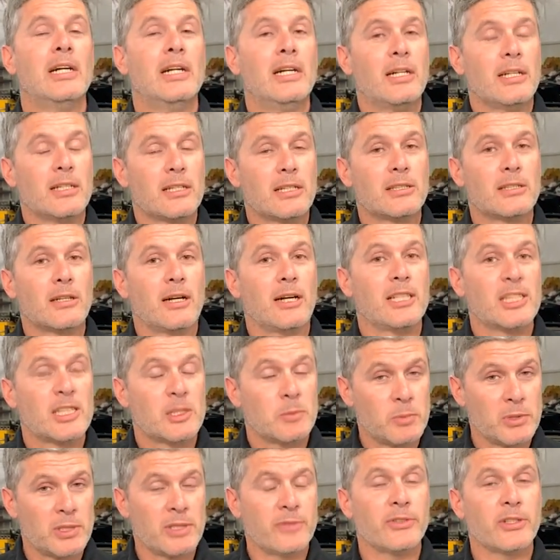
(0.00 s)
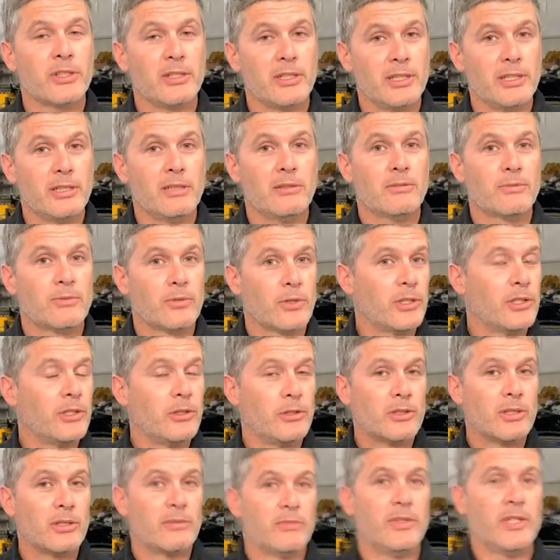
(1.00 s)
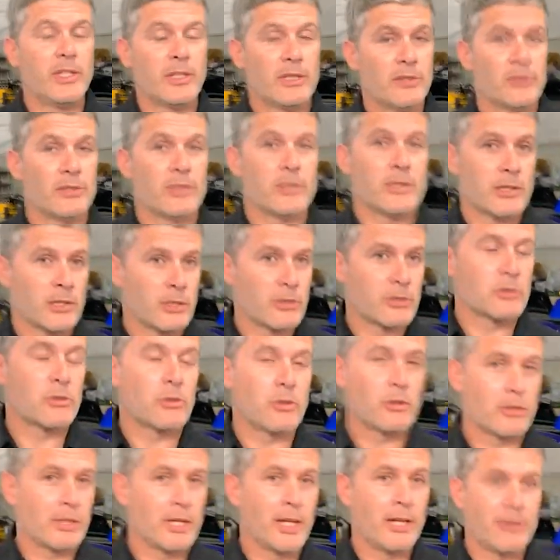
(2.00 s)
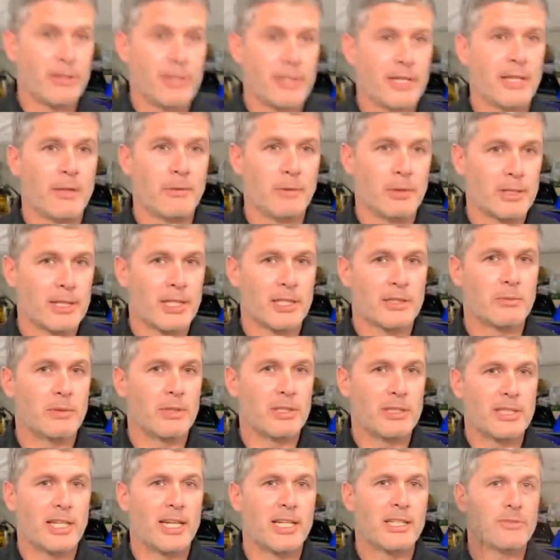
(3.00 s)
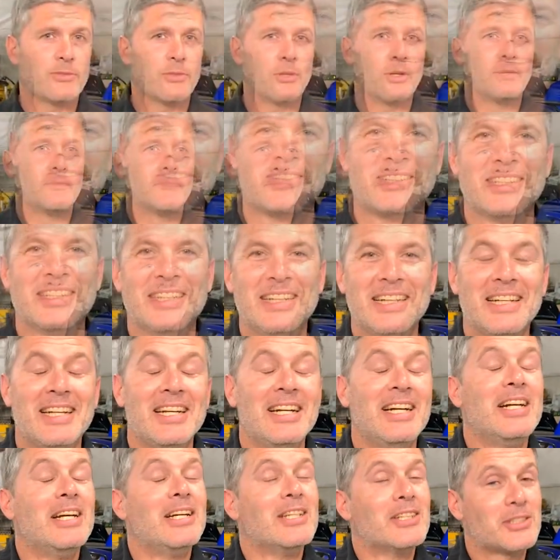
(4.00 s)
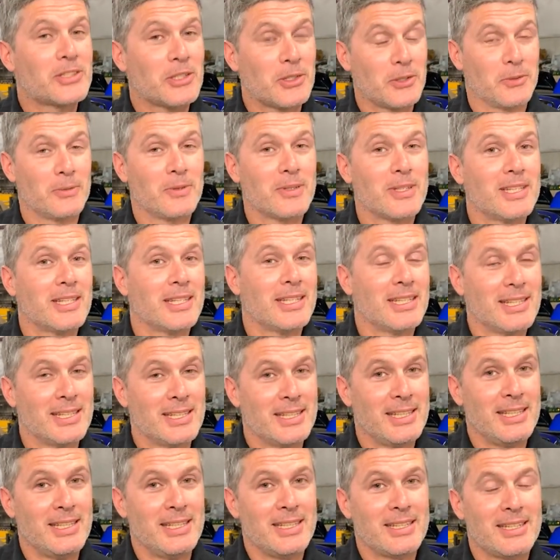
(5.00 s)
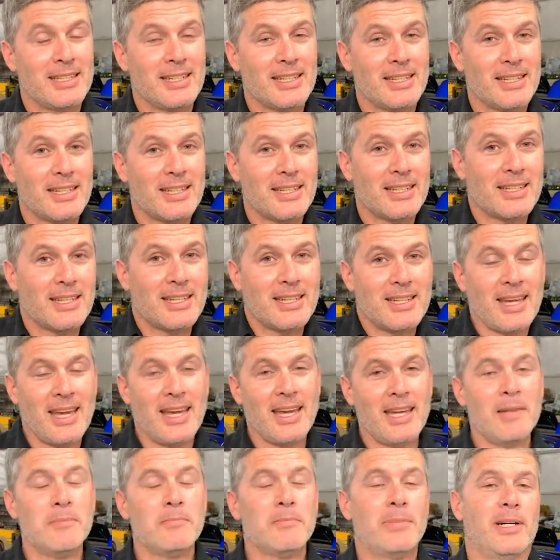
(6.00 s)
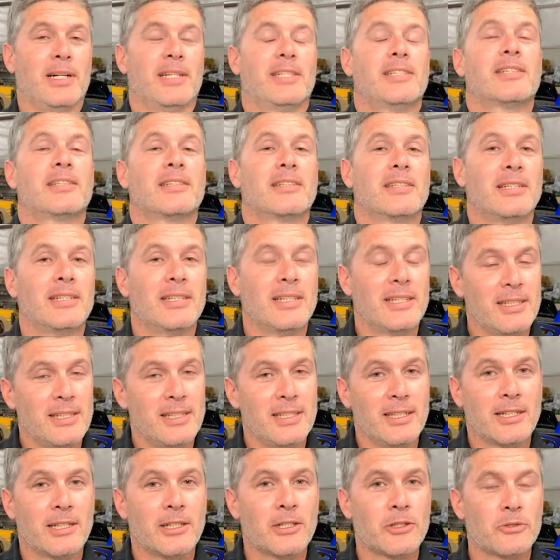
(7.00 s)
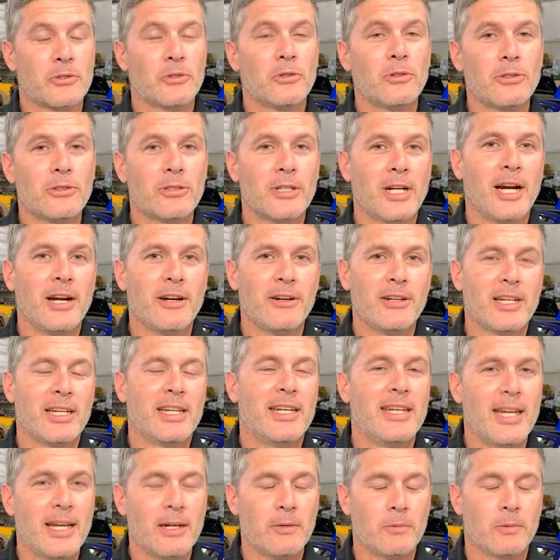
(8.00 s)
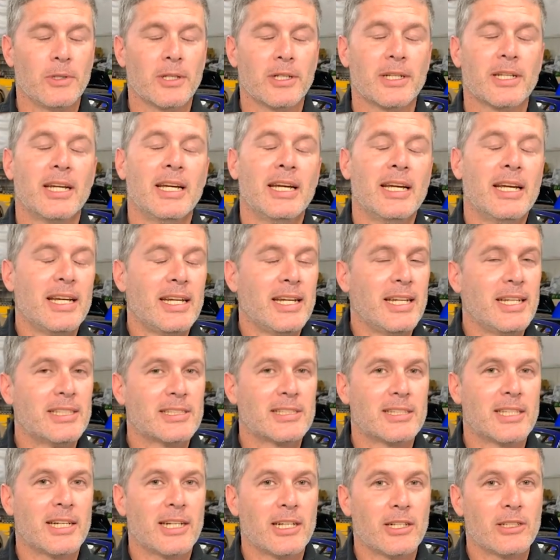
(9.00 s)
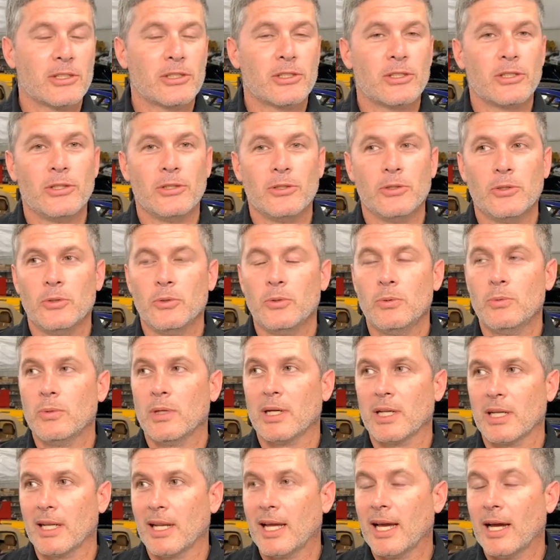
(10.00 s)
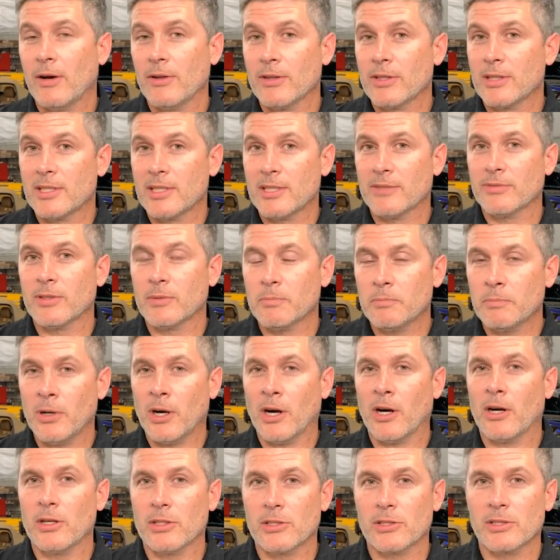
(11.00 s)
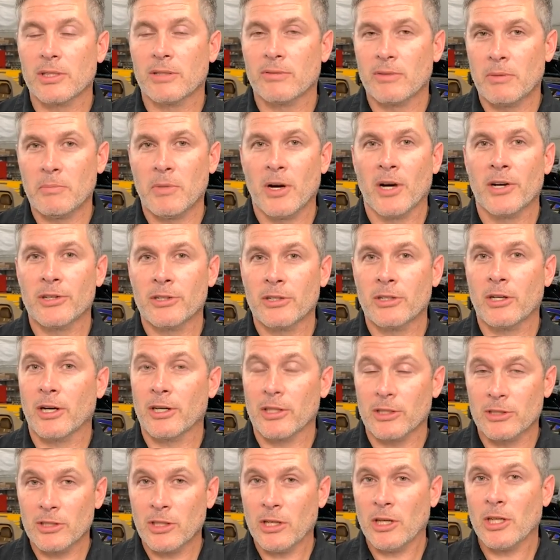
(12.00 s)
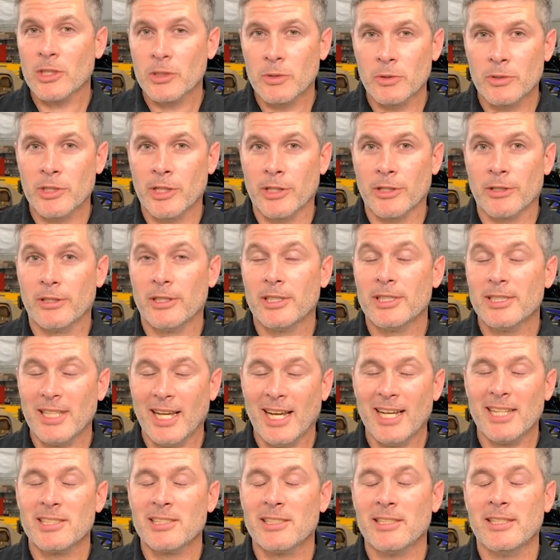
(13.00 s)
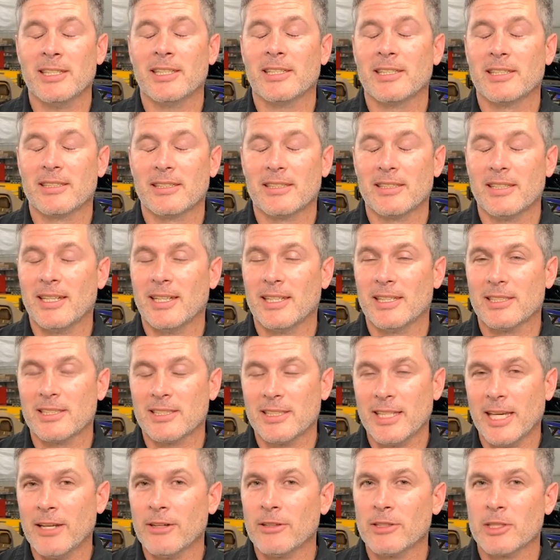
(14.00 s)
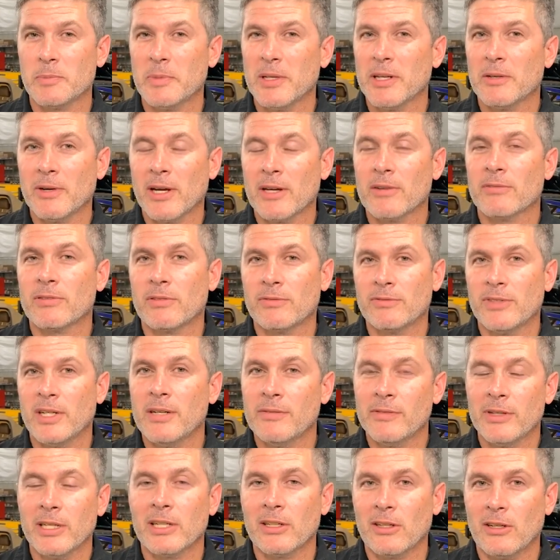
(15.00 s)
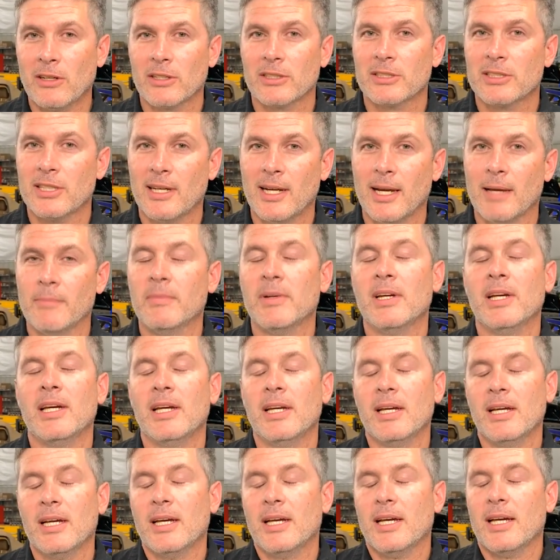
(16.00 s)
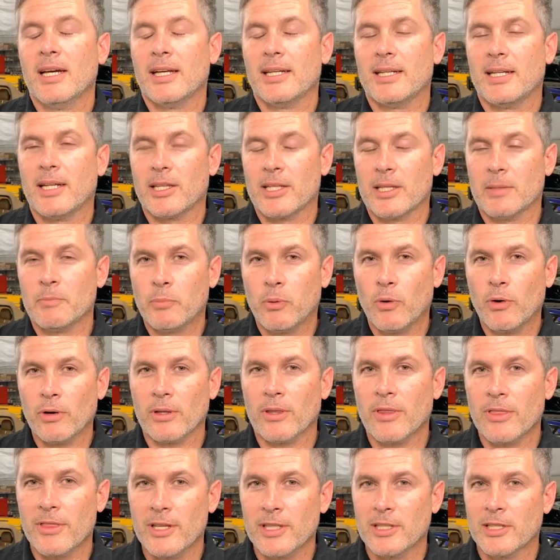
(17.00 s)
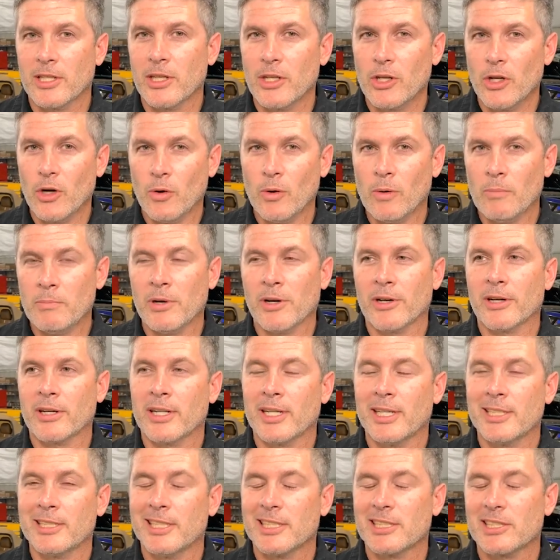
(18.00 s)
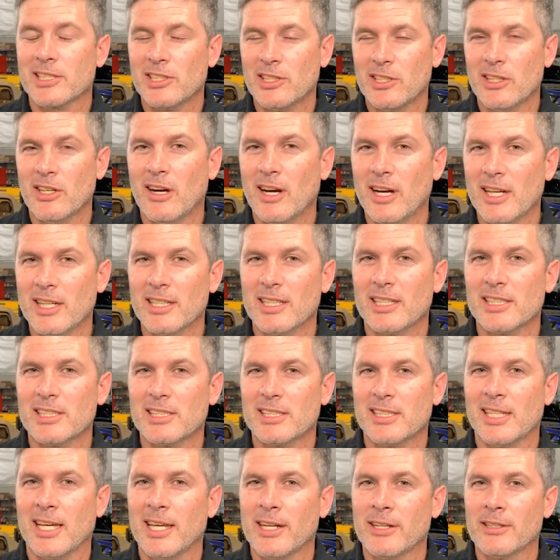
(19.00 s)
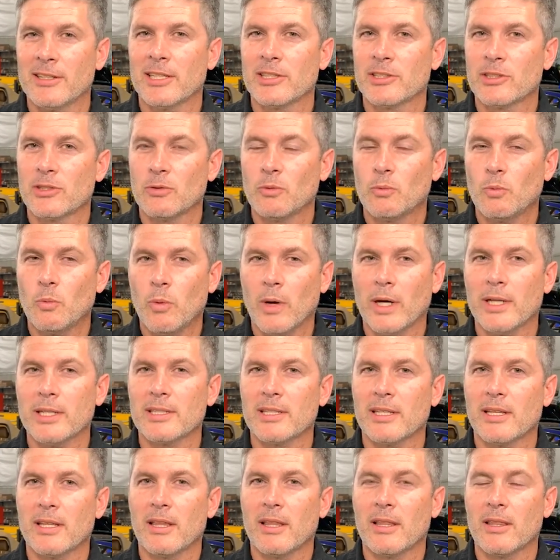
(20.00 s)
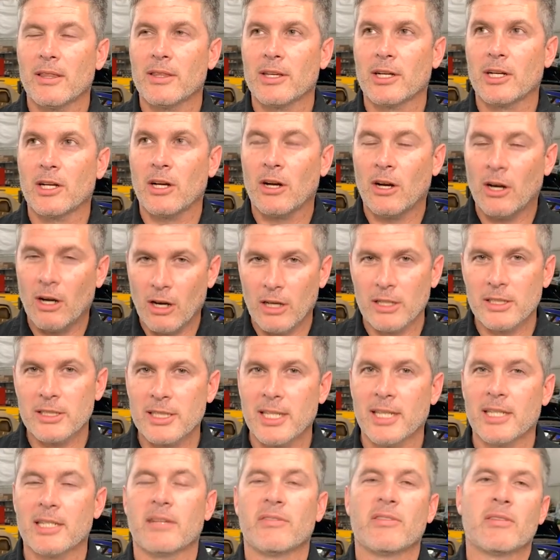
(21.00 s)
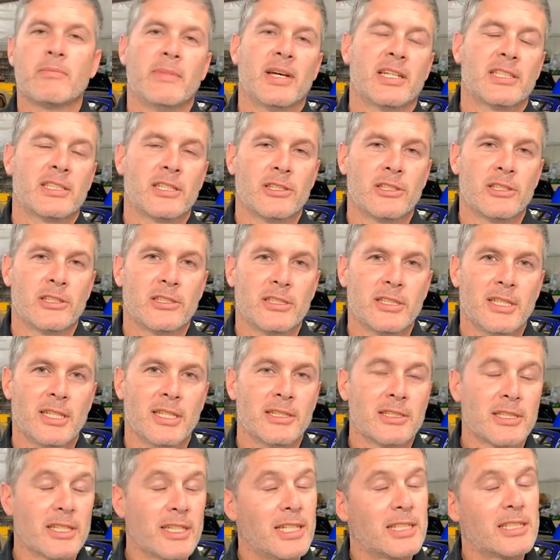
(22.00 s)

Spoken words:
designed specifically for use in vehicles. It's a controller area network, that's what it stands for. So the CAN bus, the controller area network, is there to allow the different parts of a modern car to talk to each other. It's actually a standard, it's been around for a very, very long time. Now, the important thing to know about it is it's not a standard as to what the content of the messages is. It